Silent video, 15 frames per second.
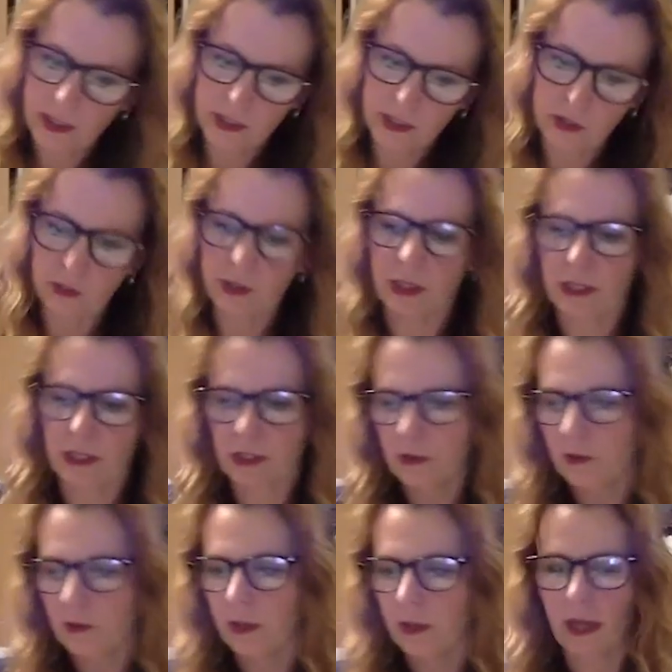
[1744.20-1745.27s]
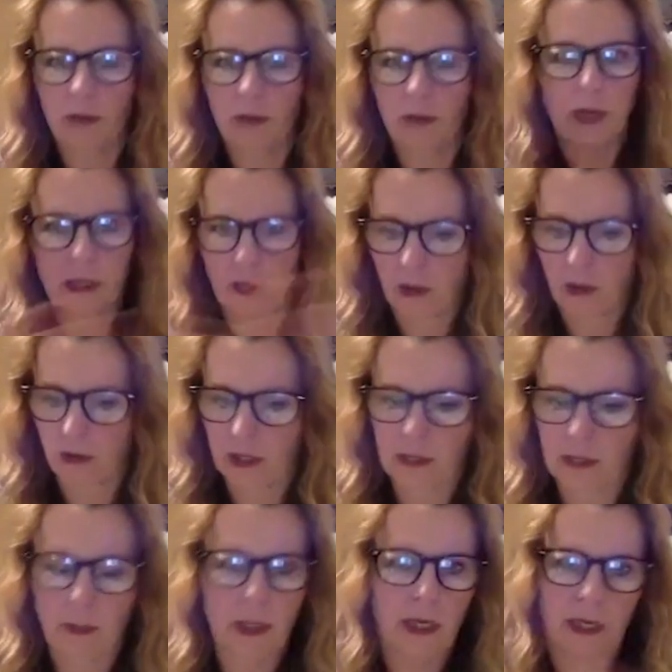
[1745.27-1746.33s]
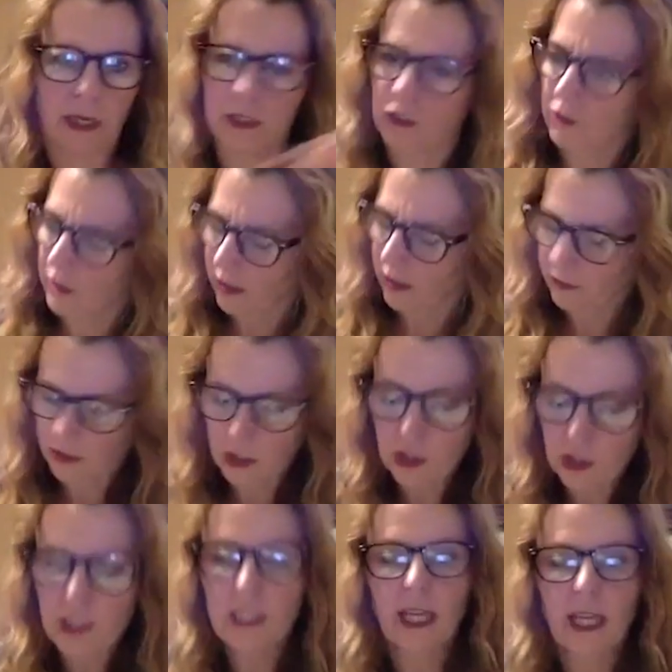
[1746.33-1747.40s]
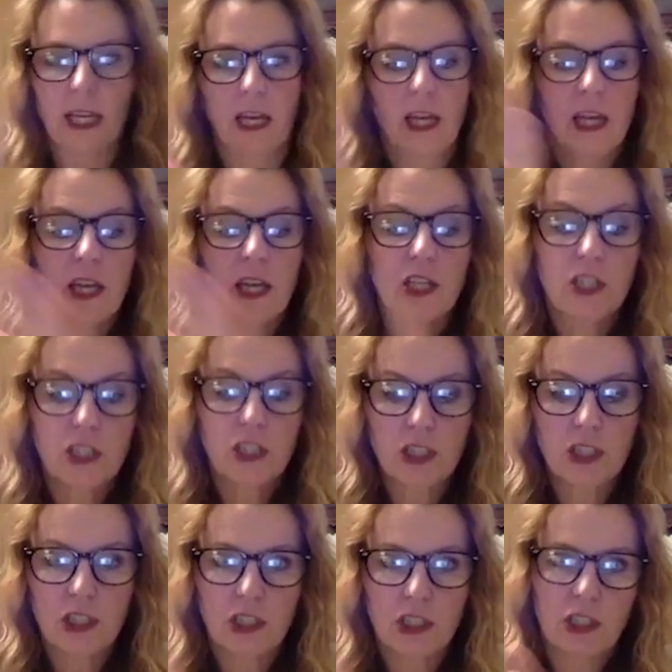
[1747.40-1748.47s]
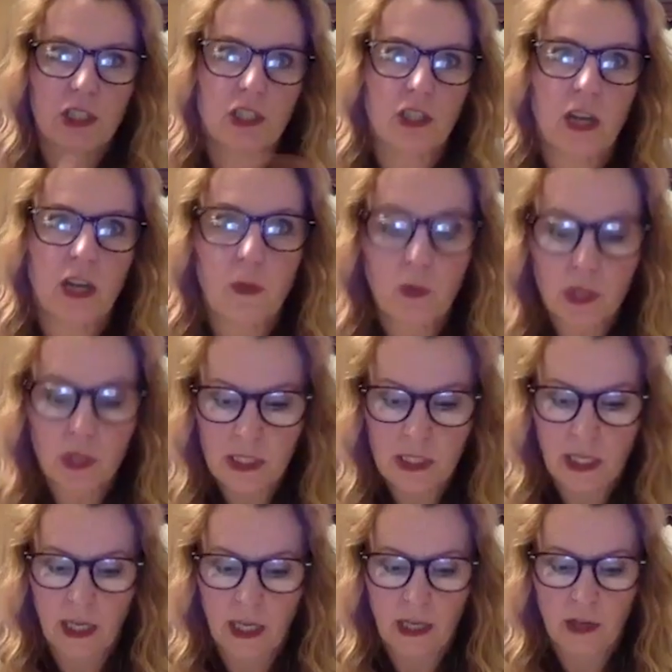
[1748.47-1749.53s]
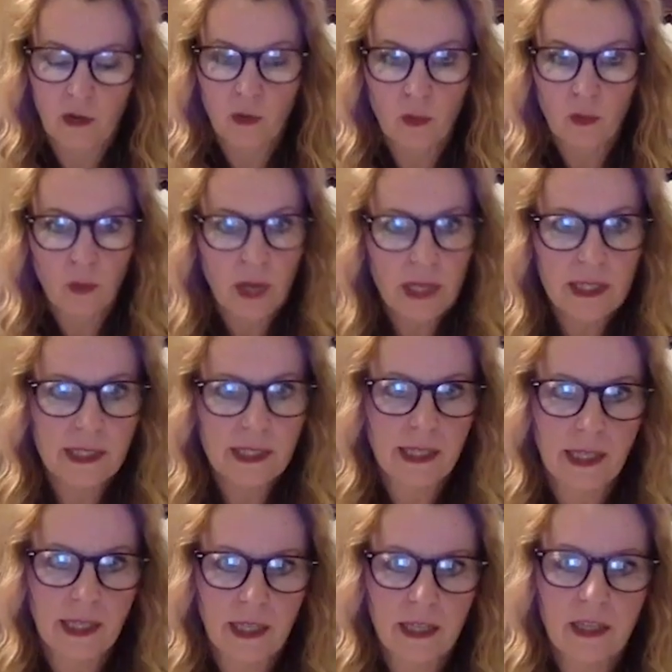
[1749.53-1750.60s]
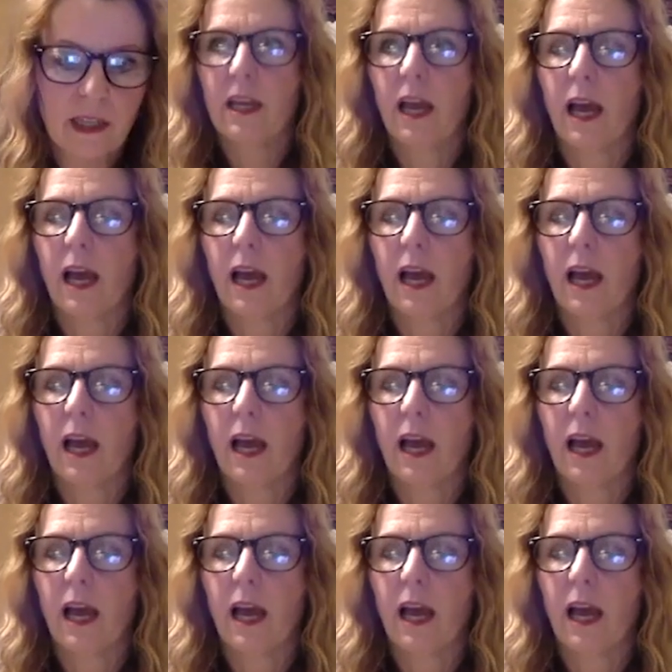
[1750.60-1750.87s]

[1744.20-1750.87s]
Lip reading: doing this, doing that, making all these meetings, you just like, and we're just like crazy.